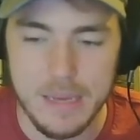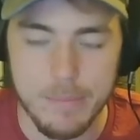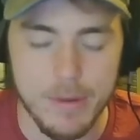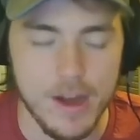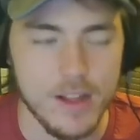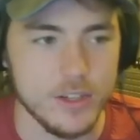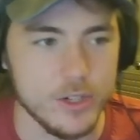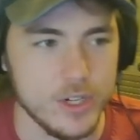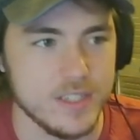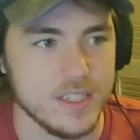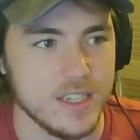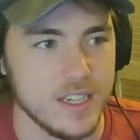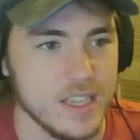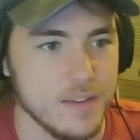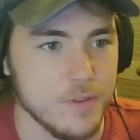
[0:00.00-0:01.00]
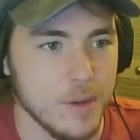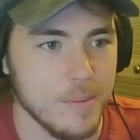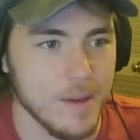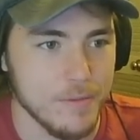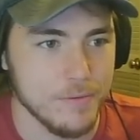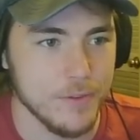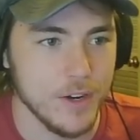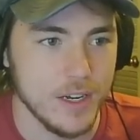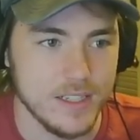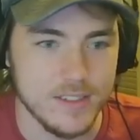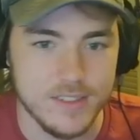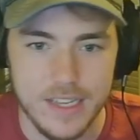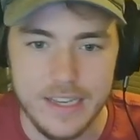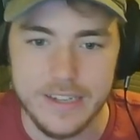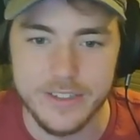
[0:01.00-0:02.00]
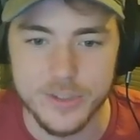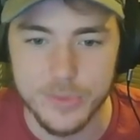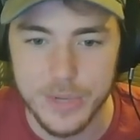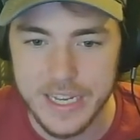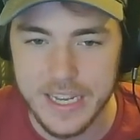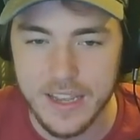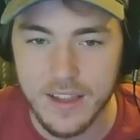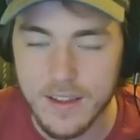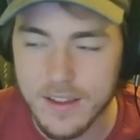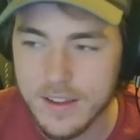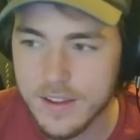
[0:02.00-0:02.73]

apologize. I had to give all my fucking scales away.